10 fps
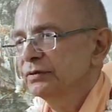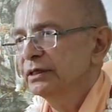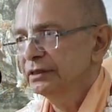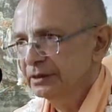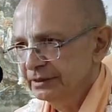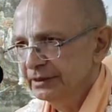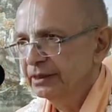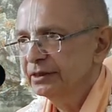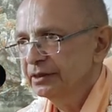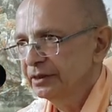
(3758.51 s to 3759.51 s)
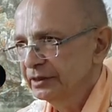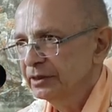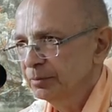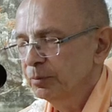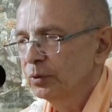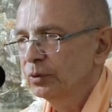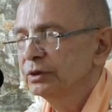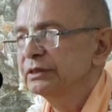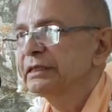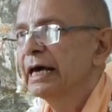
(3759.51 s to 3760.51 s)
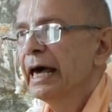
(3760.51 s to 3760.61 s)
we understand the little points.